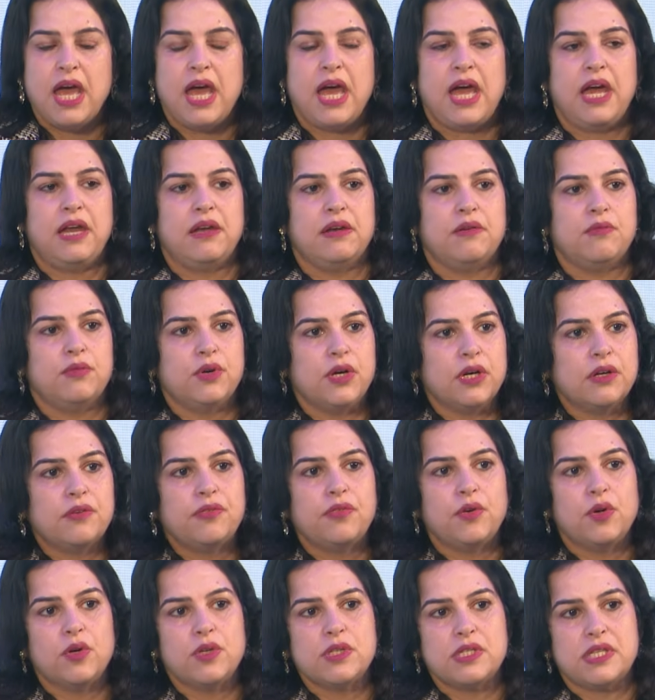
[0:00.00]
and
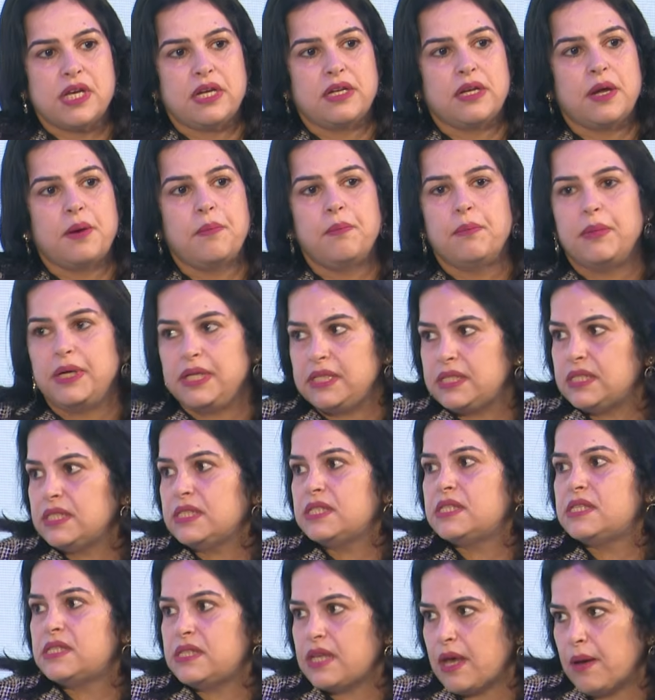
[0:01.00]
workflows that are
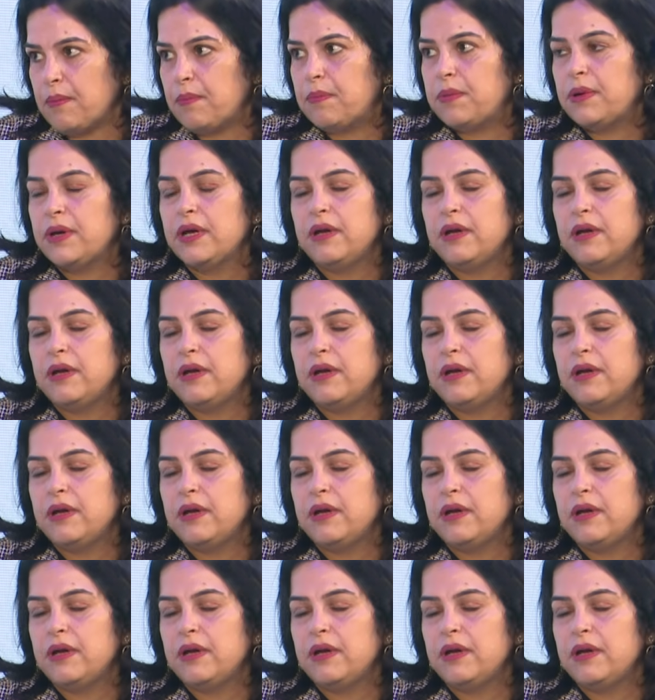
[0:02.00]
multi-step,